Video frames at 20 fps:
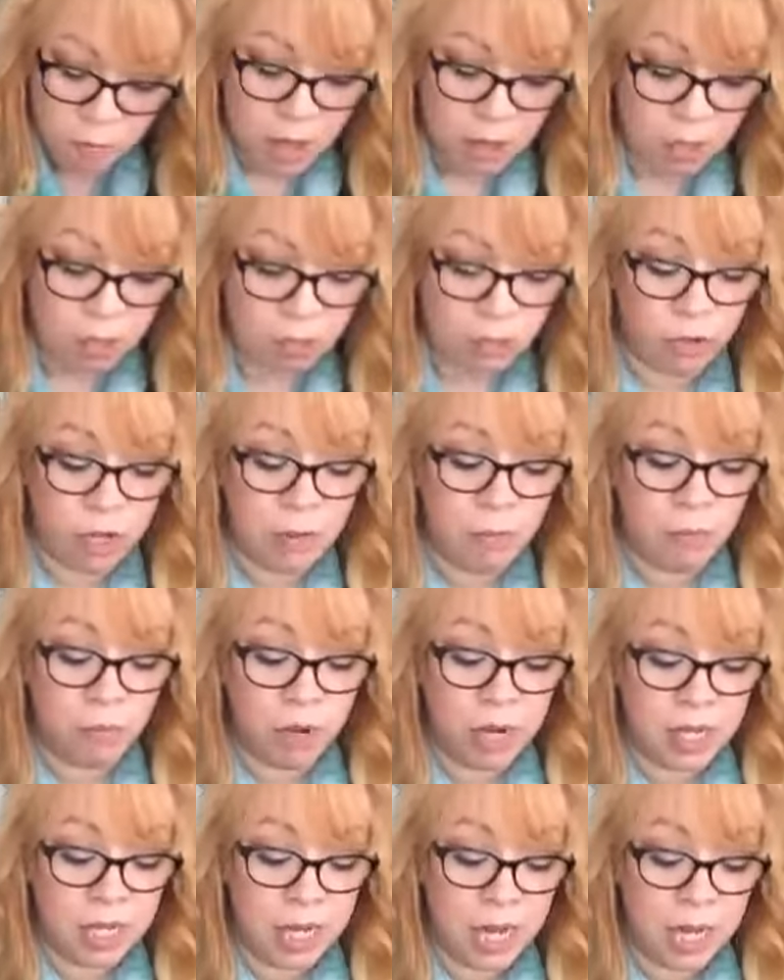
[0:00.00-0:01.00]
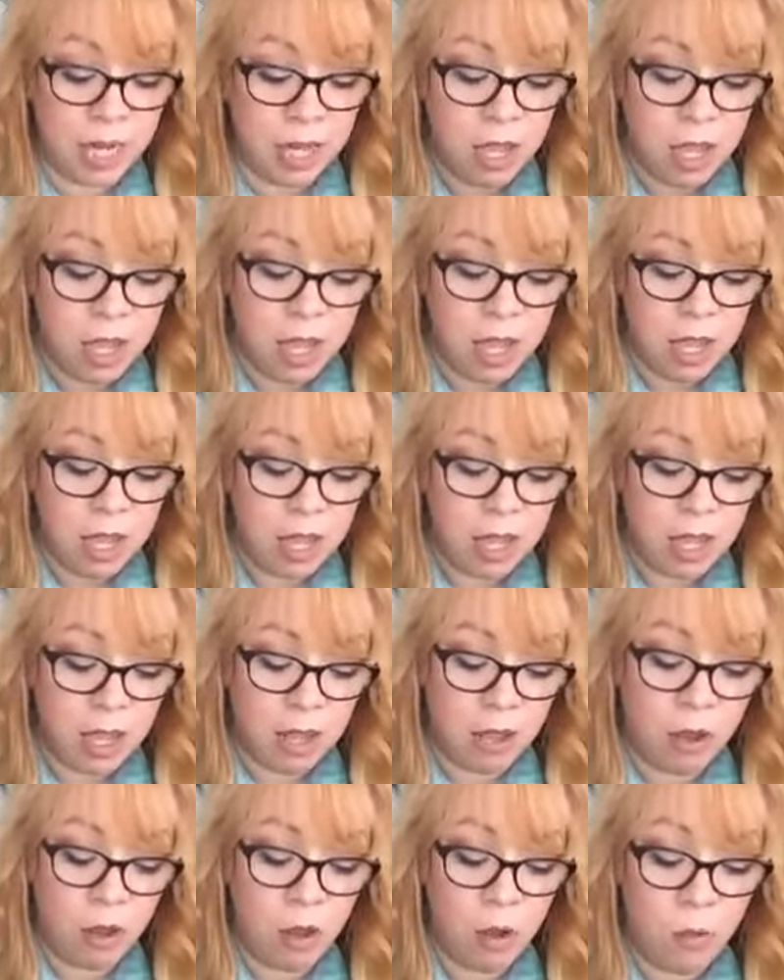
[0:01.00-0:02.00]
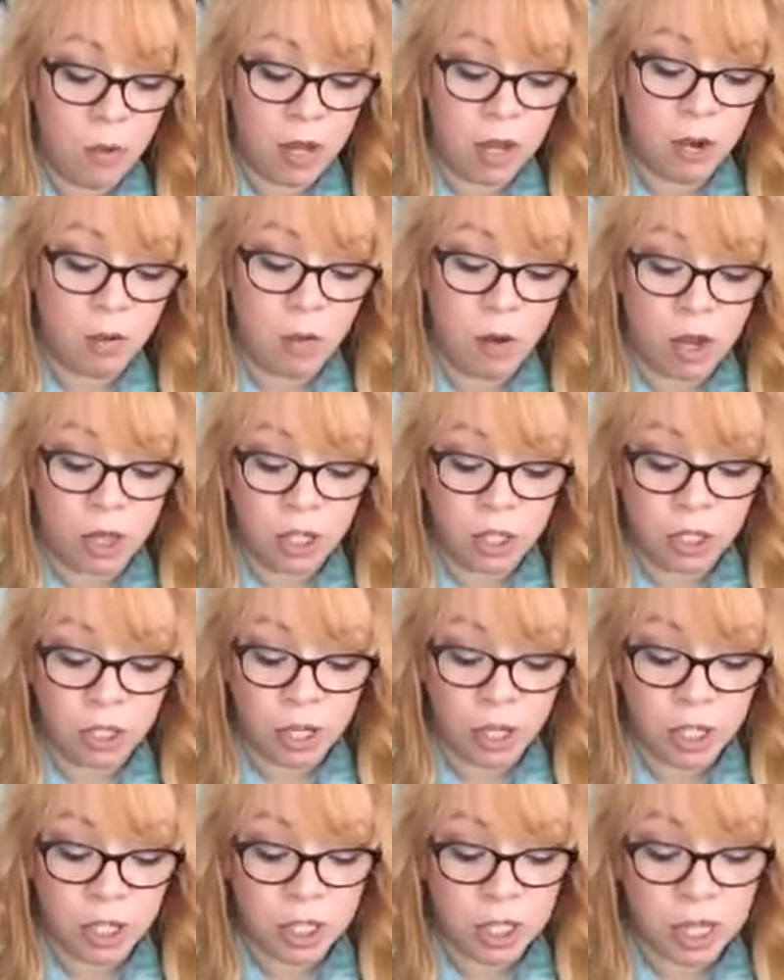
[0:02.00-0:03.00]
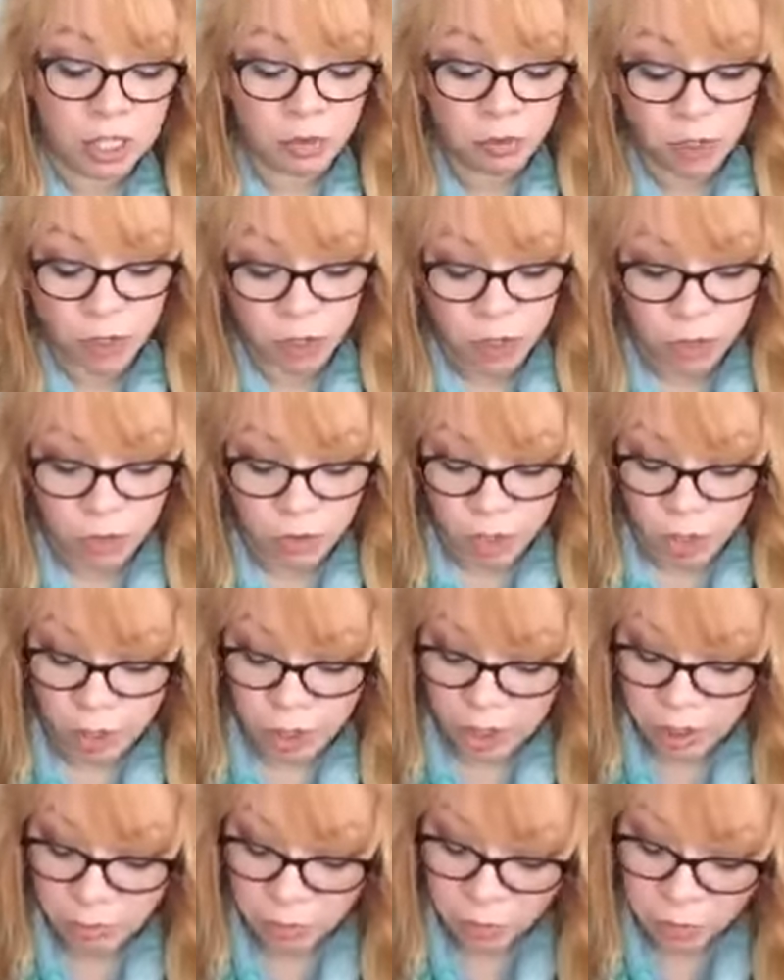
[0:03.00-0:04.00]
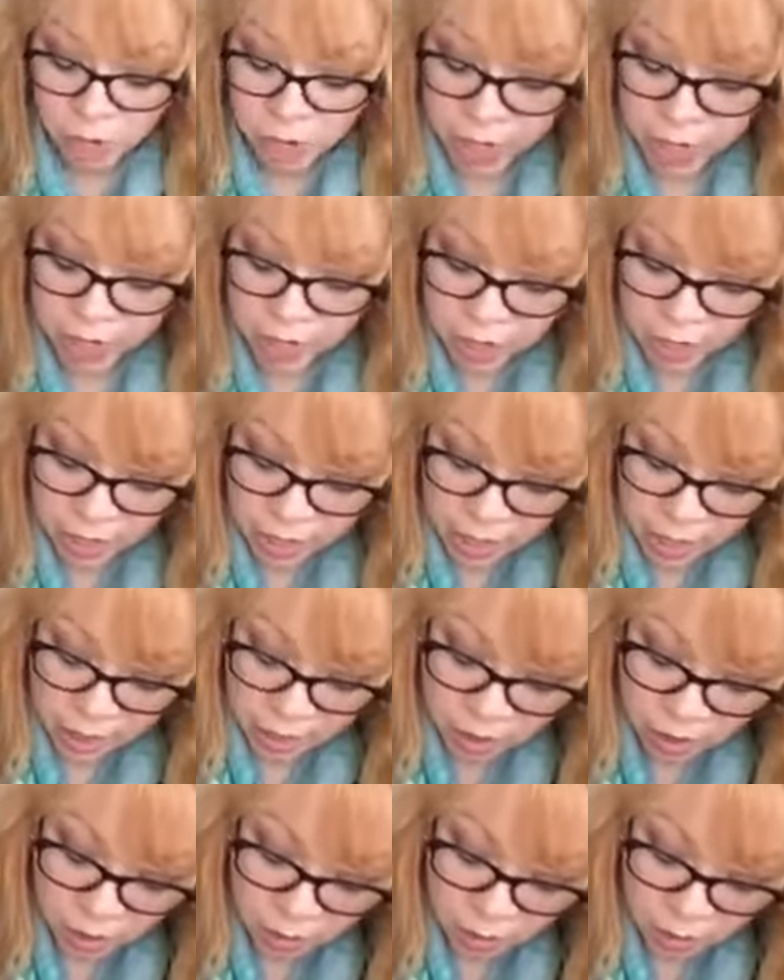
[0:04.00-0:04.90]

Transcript: about screen printing going across shirts, that's what you're doing. You're spreading the ink